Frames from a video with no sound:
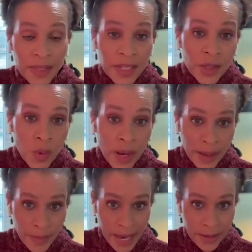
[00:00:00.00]
This is
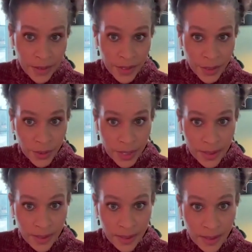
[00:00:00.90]
why it matters to
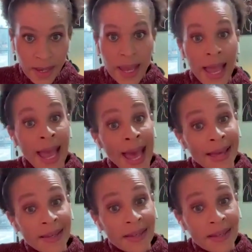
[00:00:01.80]
us.
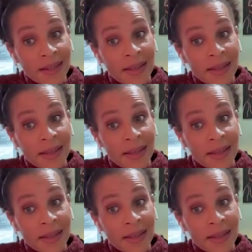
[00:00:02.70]
And